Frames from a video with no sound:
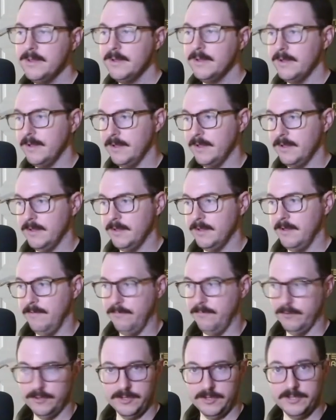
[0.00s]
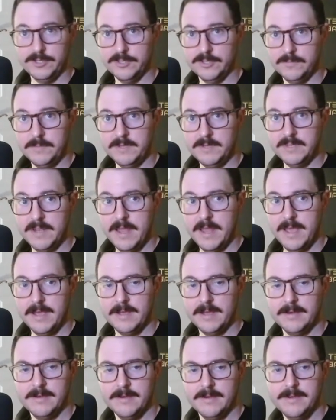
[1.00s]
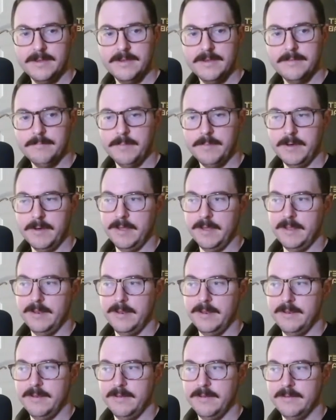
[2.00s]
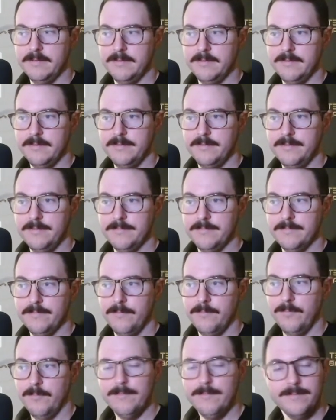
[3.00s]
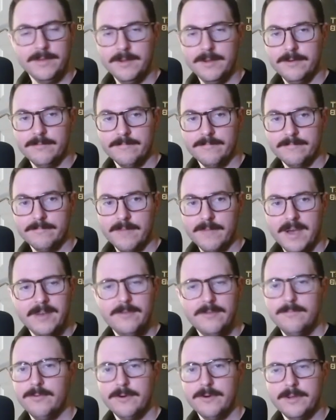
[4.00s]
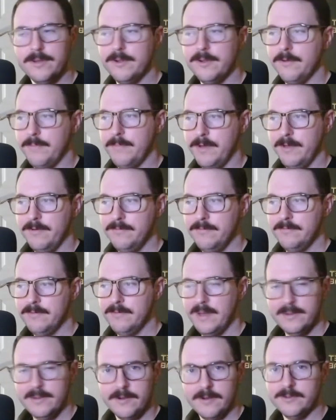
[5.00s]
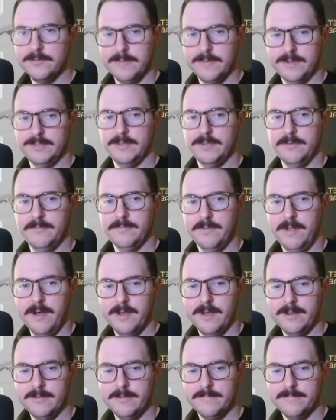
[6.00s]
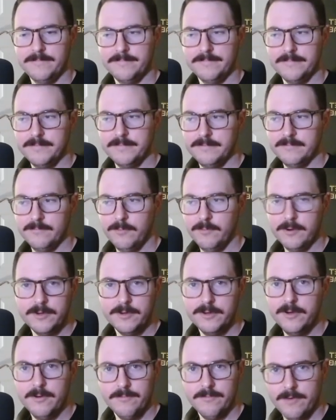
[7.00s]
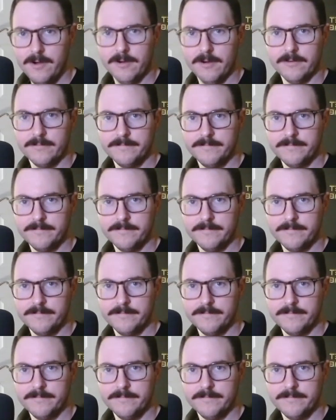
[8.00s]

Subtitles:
Unfortunately, it's just me today, but I do pretty good on my own. I talk to myself a lot. What could go wrong?